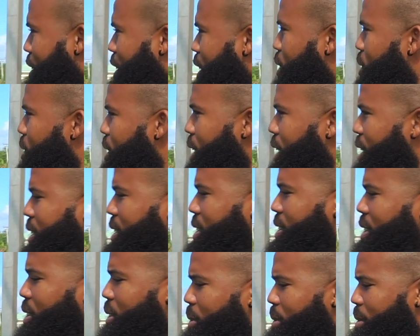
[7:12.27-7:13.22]
the locals
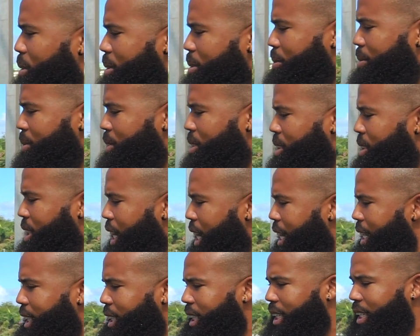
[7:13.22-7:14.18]
now,
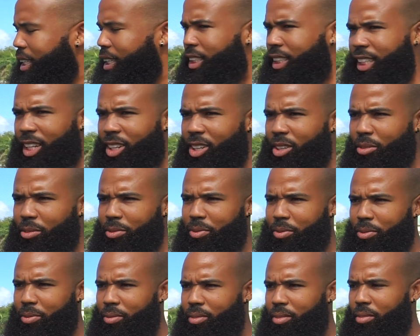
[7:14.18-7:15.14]
I said instead of
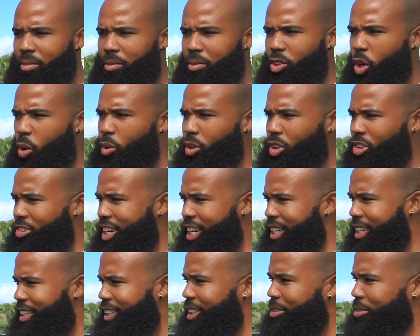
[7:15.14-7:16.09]

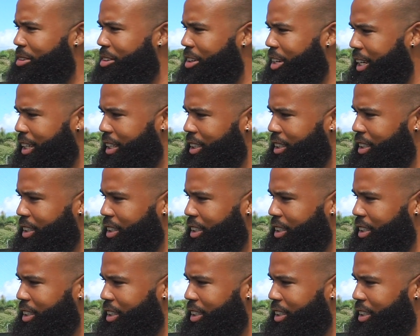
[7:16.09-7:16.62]
downgrading the variety,